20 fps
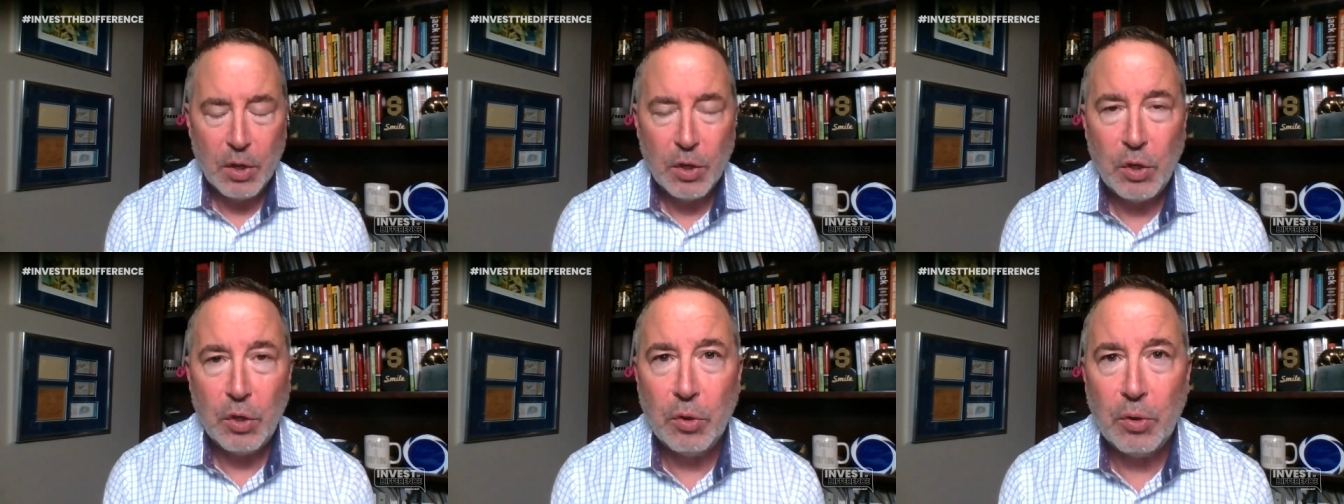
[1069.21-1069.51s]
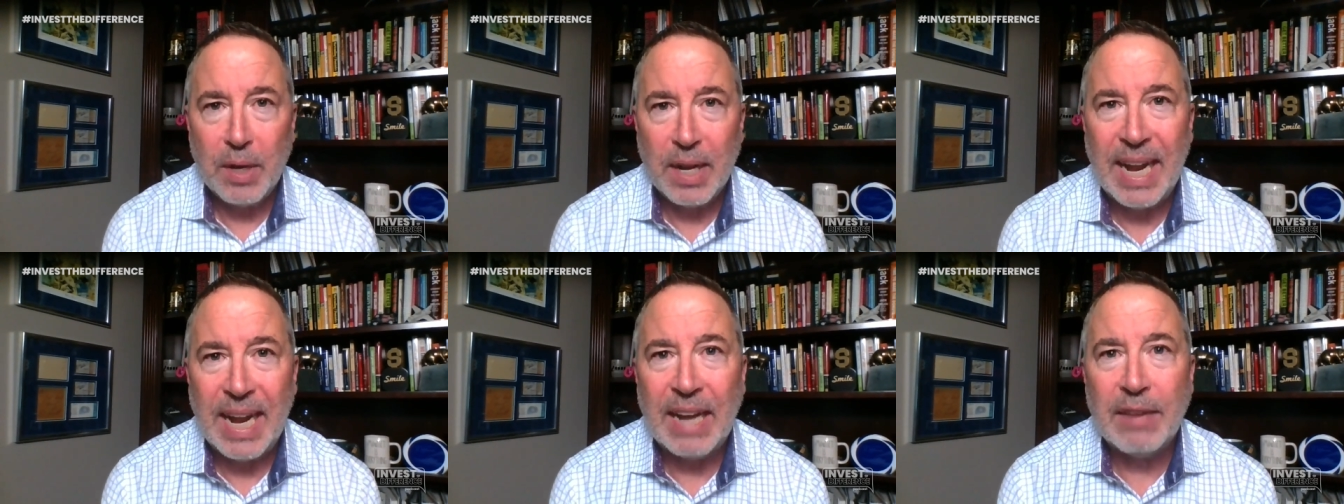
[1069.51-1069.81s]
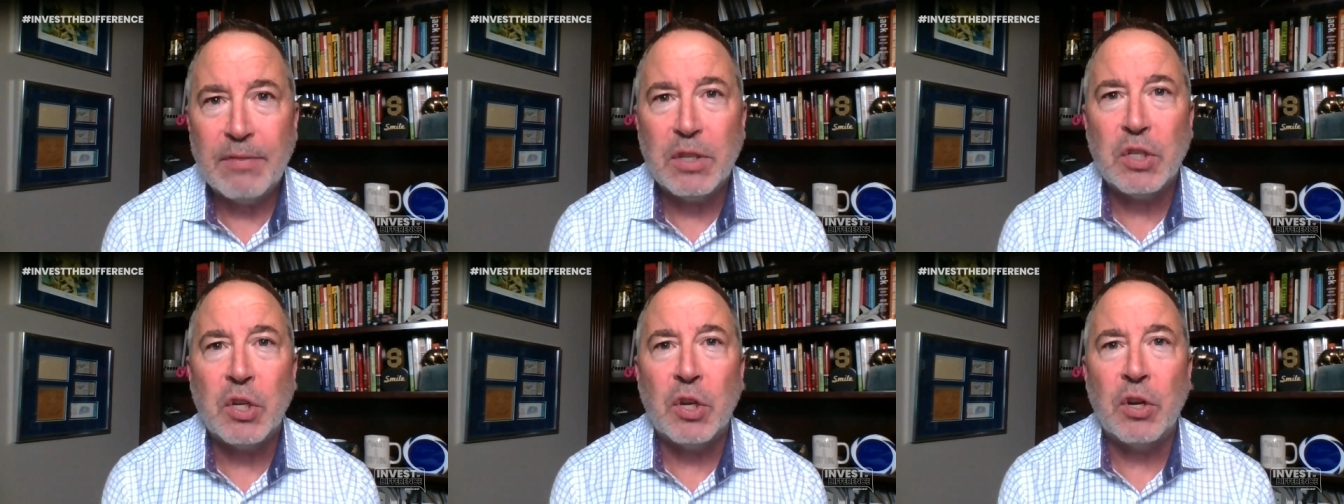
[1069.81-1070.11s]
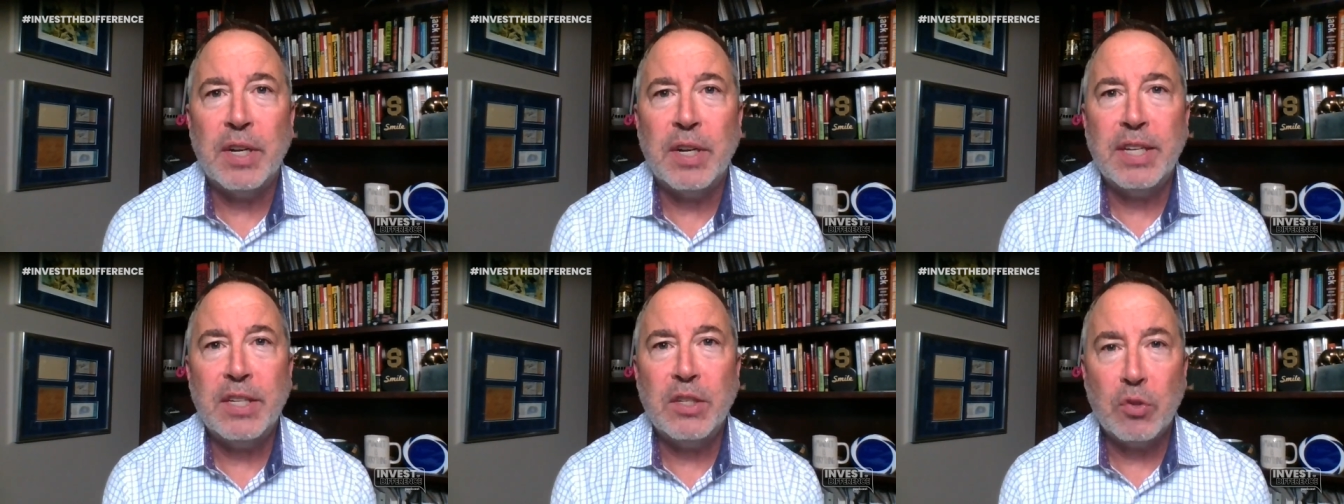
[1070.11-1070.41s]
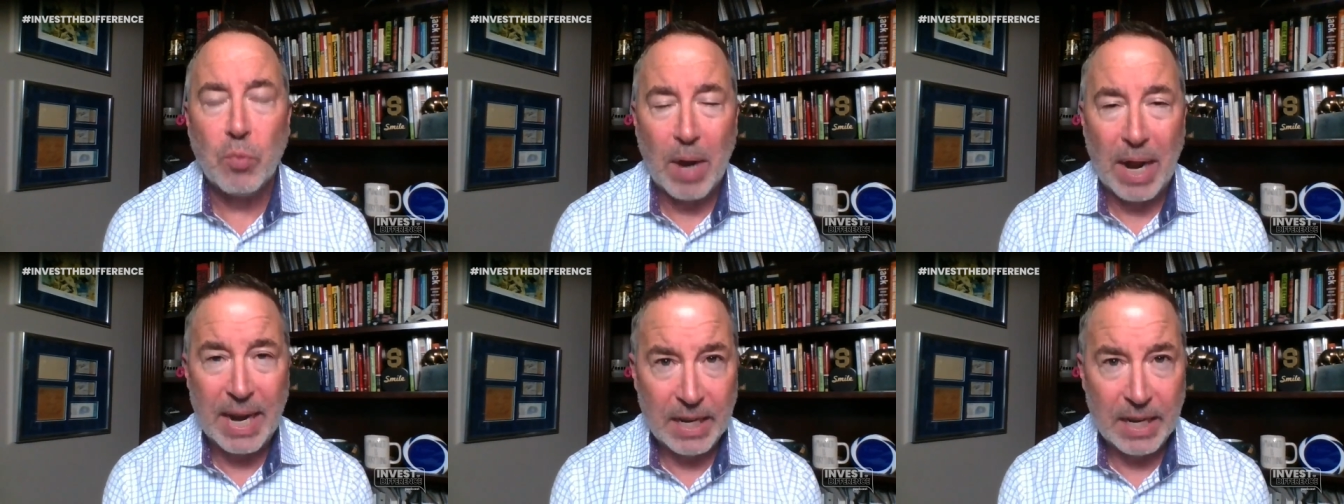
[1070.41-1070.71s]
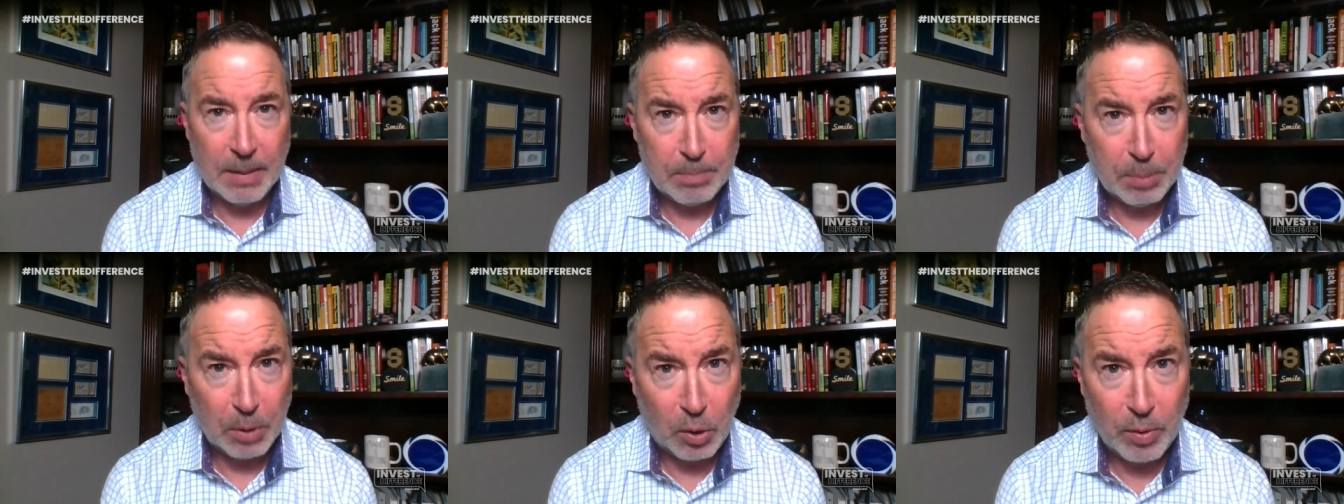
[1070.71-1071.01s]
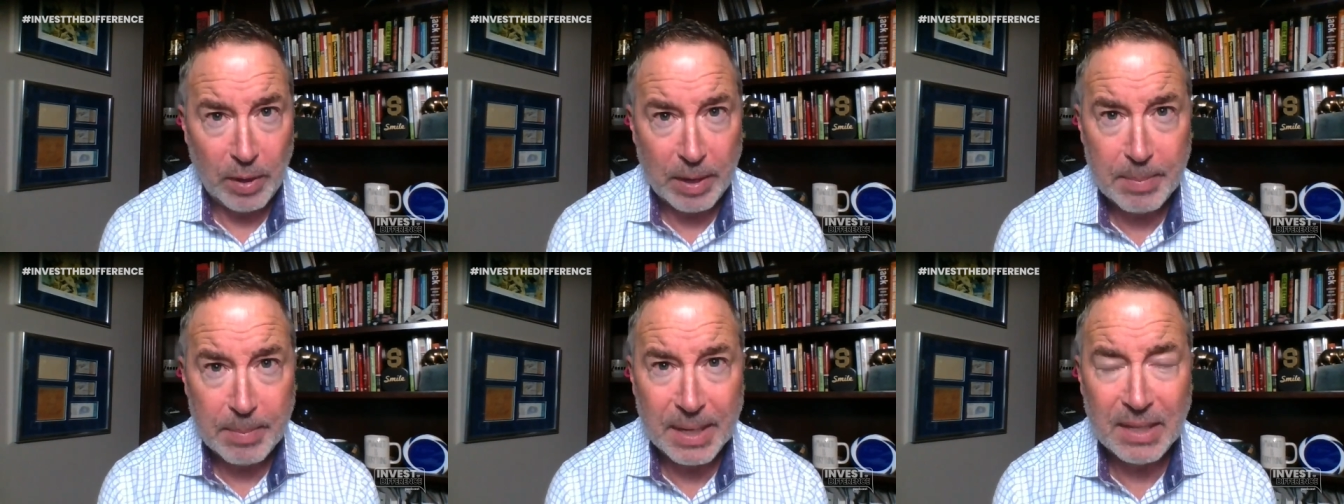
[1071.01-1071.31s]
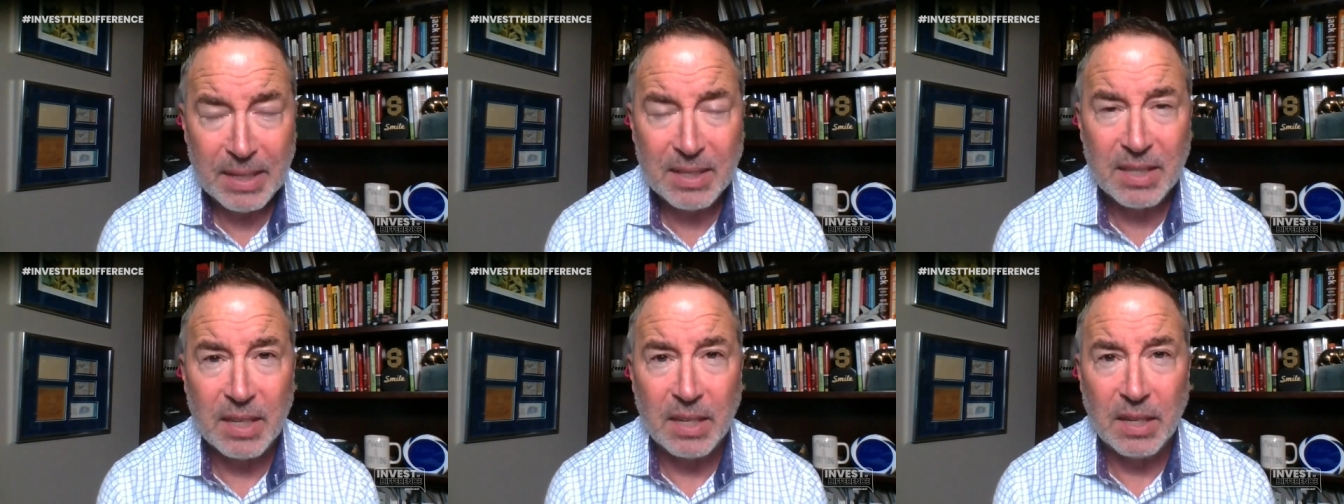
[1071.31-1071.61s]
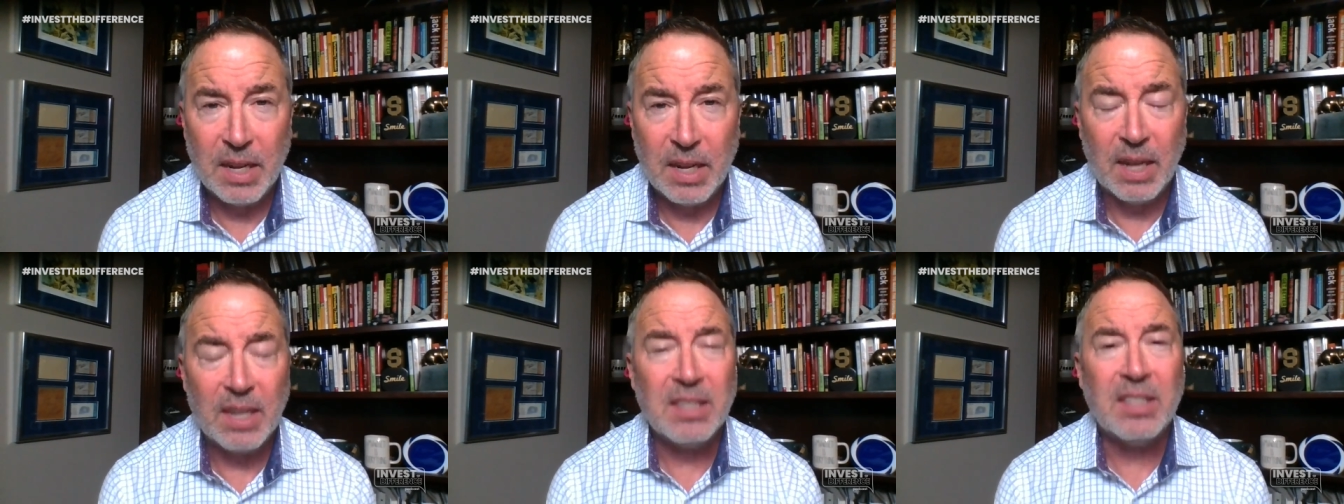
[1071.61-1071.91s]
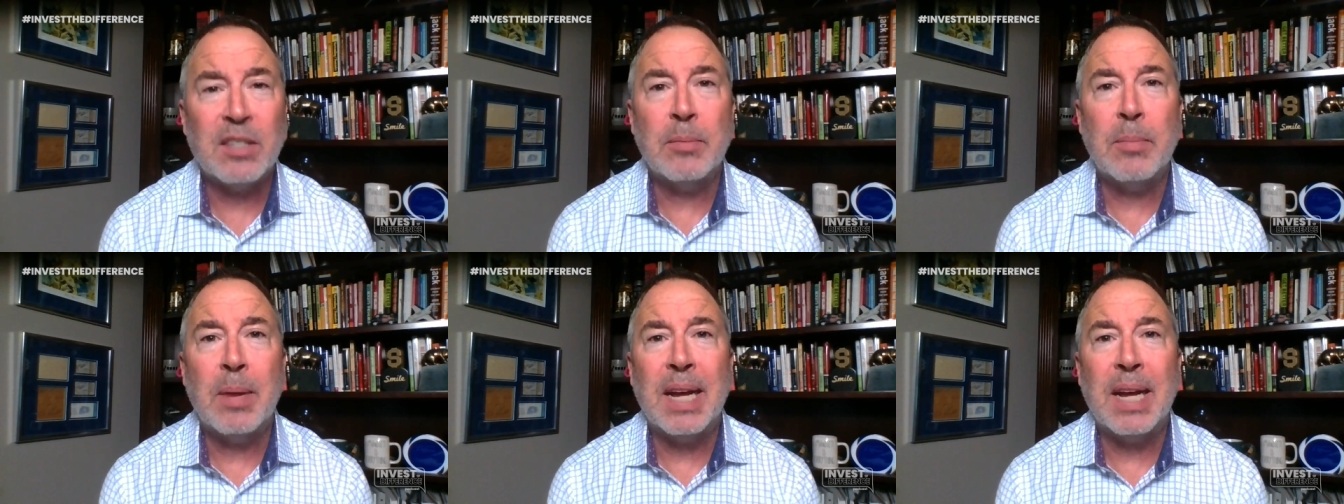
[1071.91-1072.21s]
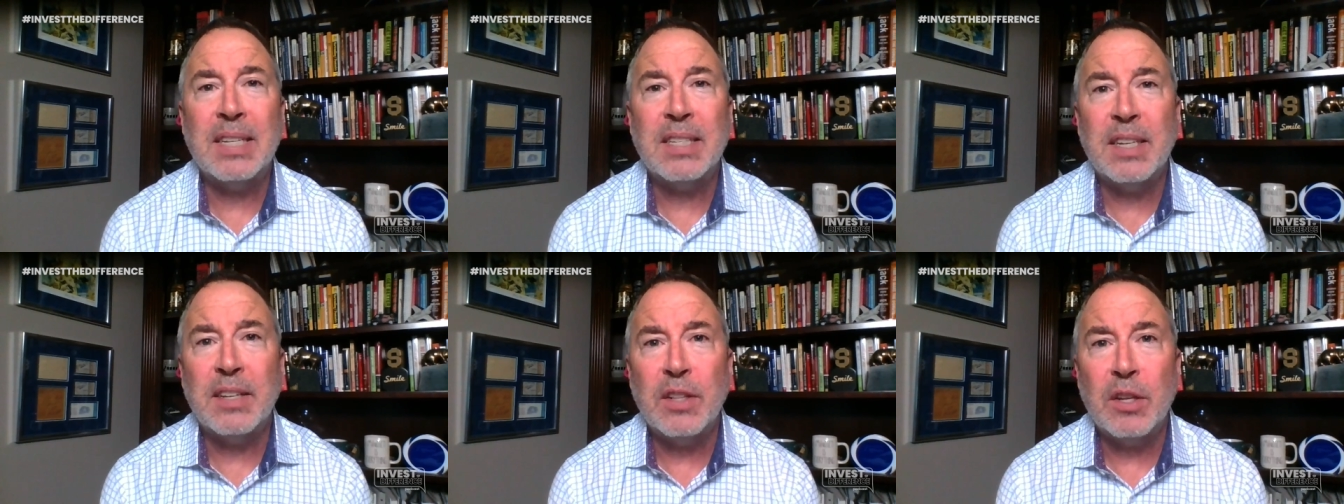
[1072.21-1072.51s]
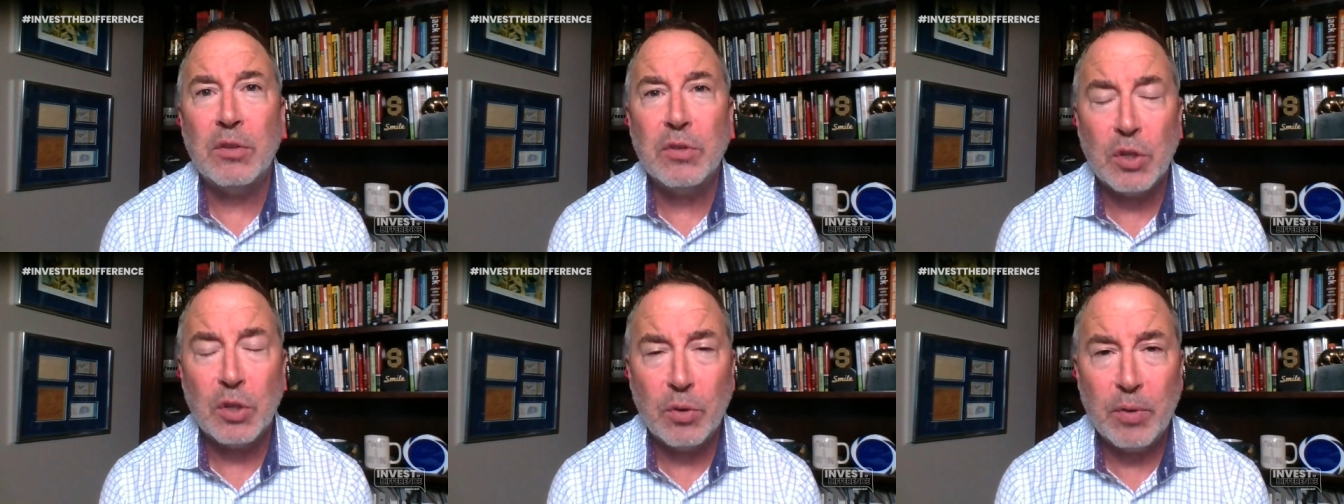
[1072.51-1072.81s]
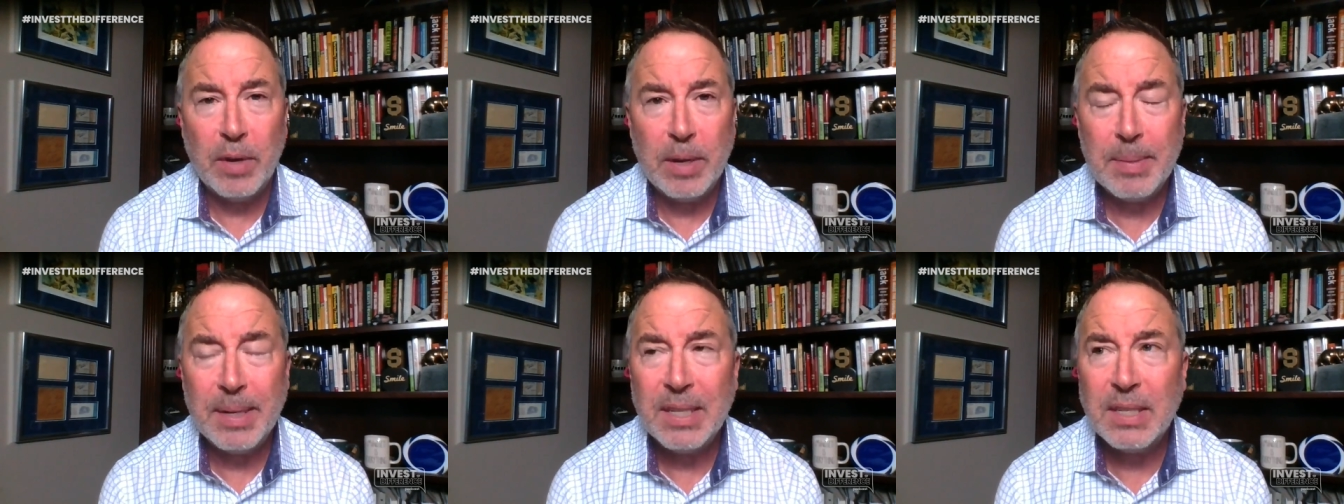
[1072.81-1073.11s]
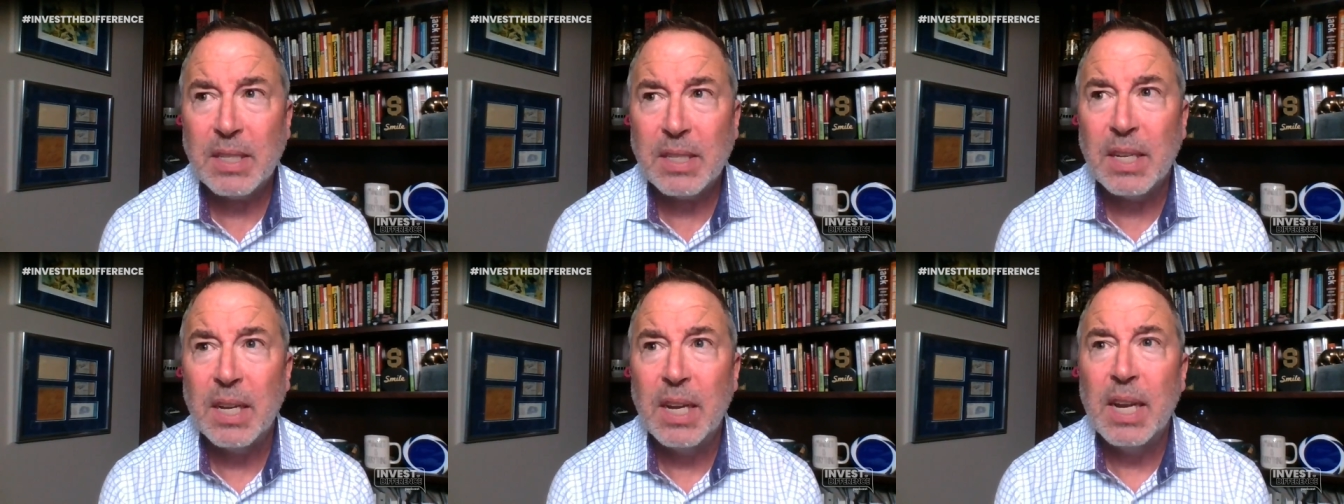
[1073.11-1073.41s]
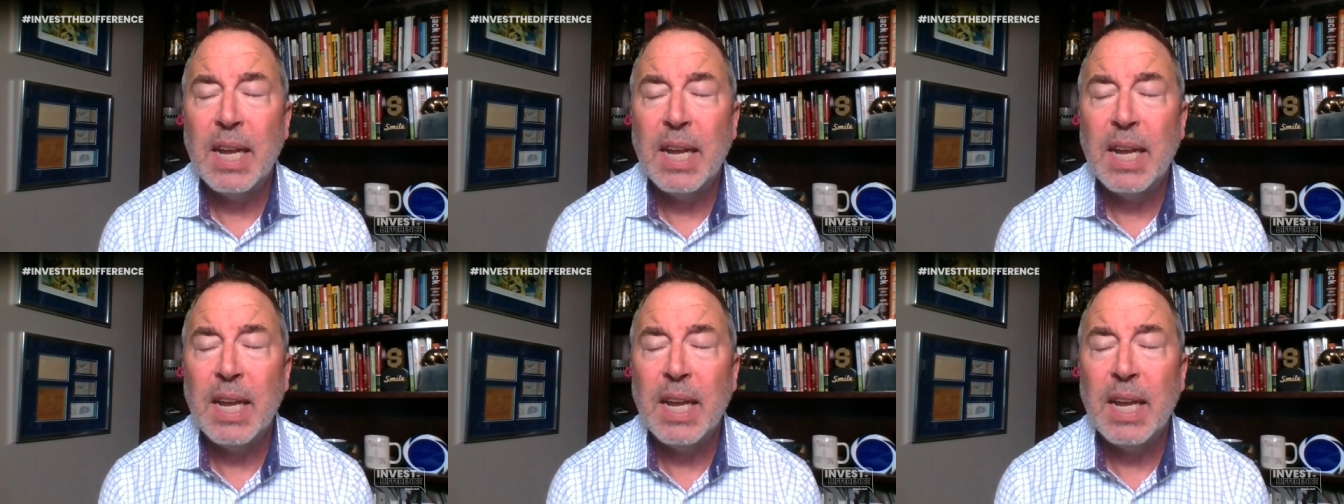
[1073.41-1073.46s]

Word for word: you can have attorneys writing up agreements and customizing those agreements.